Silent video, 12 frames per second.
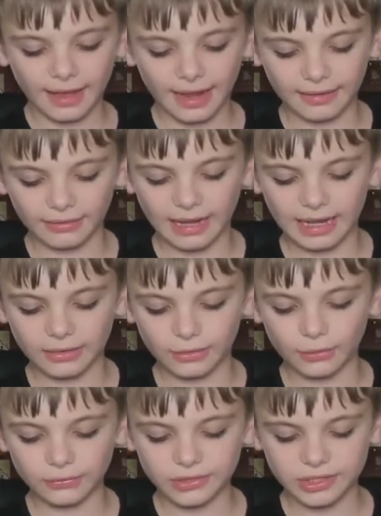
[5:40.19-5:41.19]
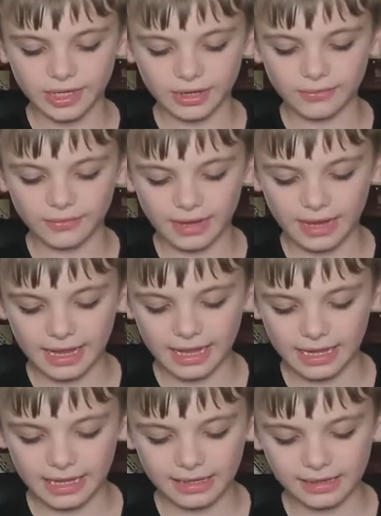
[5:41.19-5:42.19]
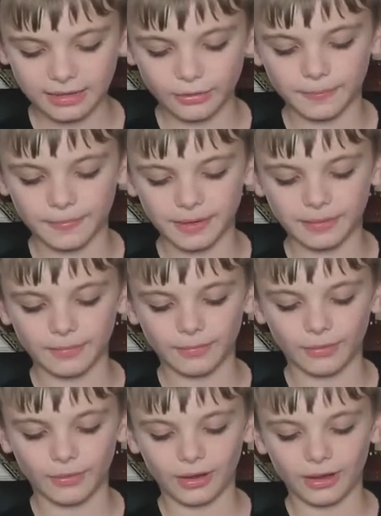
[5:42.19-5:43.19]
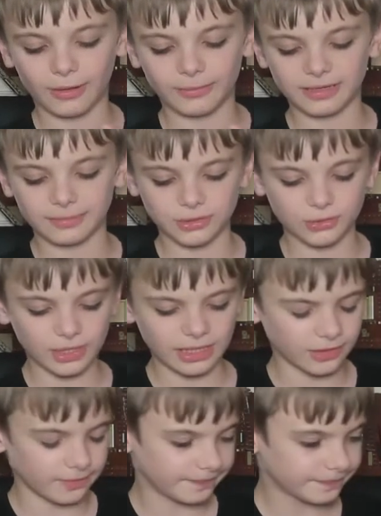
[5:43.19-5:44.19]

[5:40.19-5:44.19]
and then also a little bit more armor in between them.